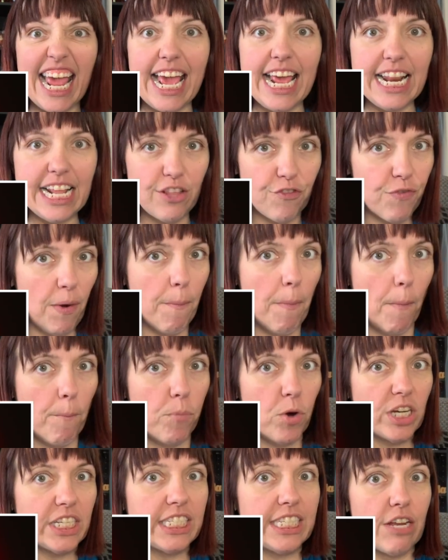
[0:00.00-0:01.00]
And it's from a
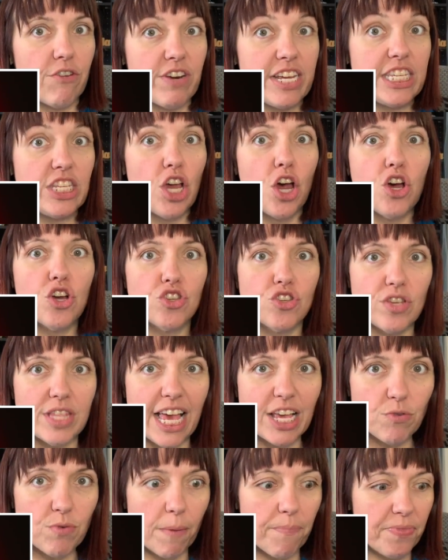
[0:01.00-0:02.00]
book series. So
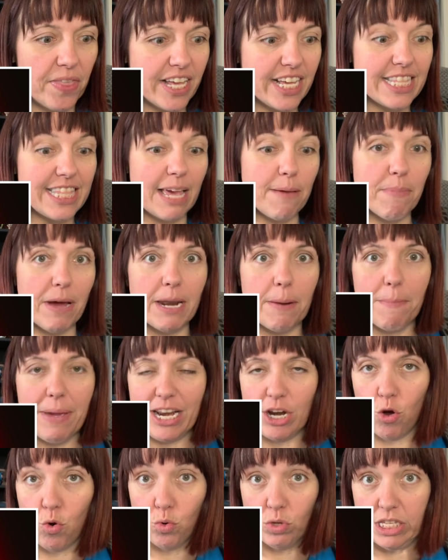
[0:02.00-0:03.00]
that's what I'm thinking. They might have
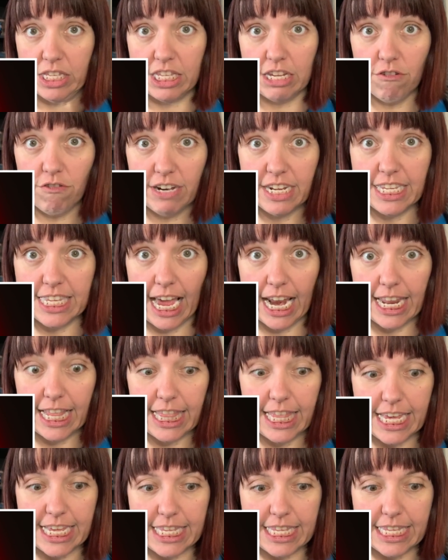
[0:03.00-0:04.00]
made a whole series out
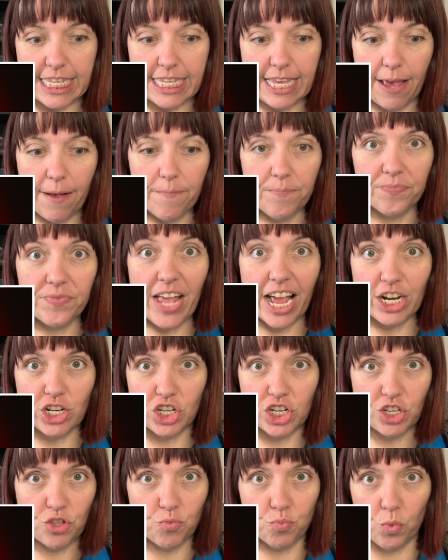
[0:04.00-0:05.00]
of this, not
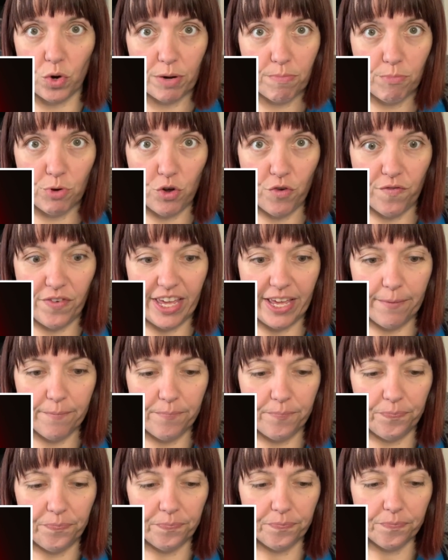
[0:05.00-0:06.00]
just one movie.
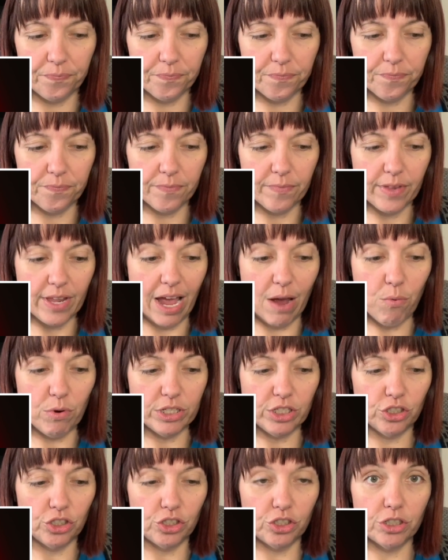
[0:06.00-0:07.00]
I
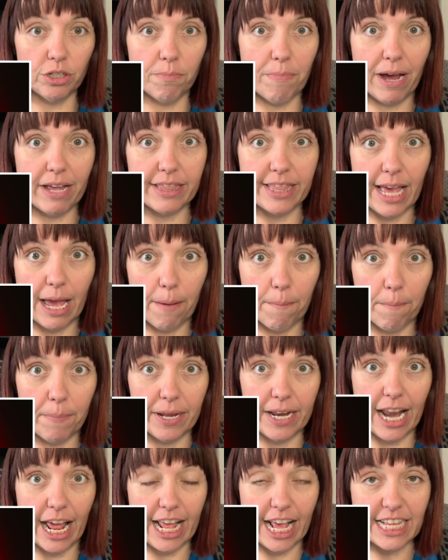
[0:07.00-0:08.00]
wasn't sure about that,
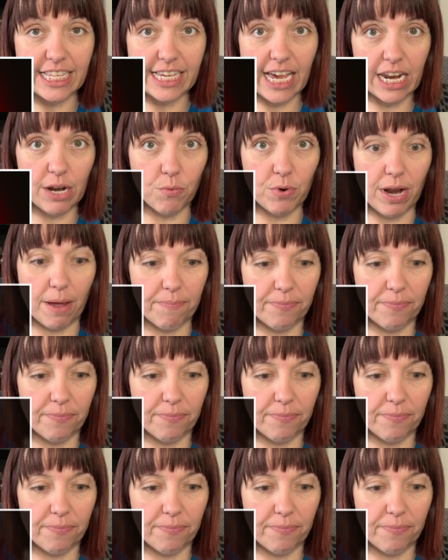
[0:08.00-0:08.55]
but that's kind of what I'm